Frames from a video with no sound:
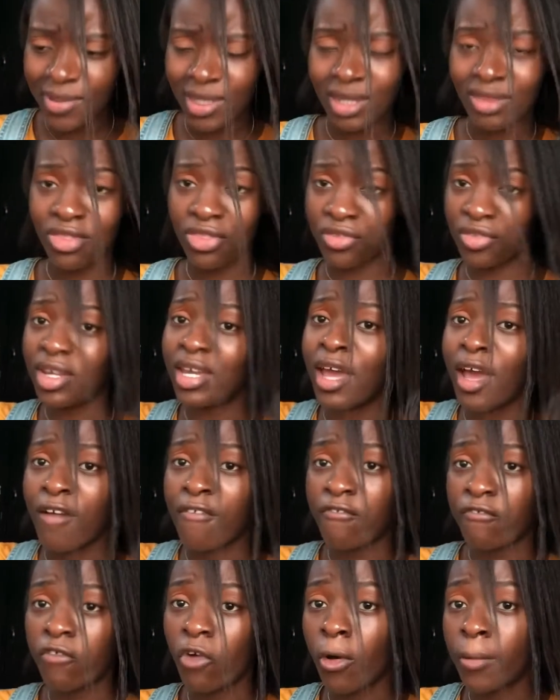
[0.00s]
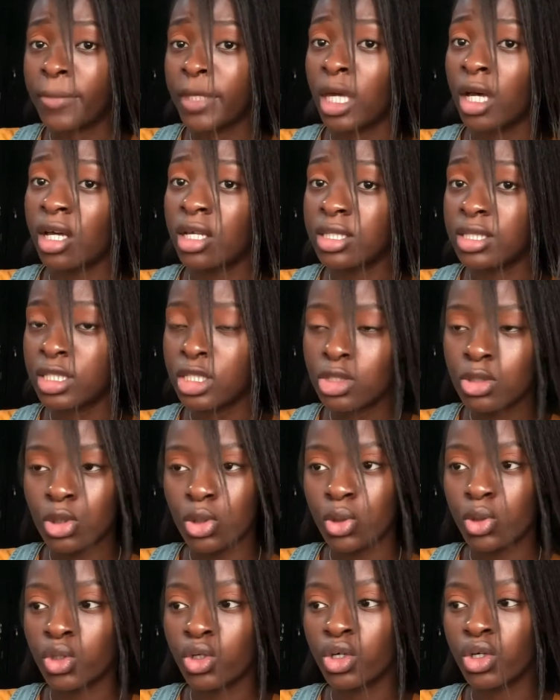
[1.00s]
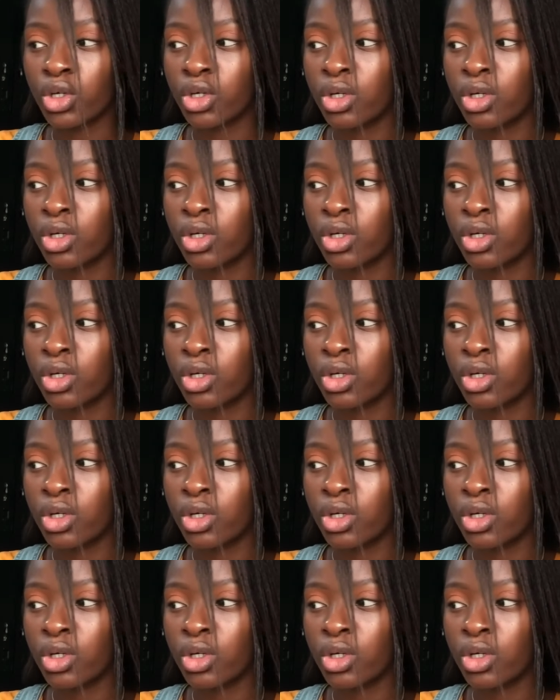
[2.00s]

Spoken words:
be 3 and 4 because this look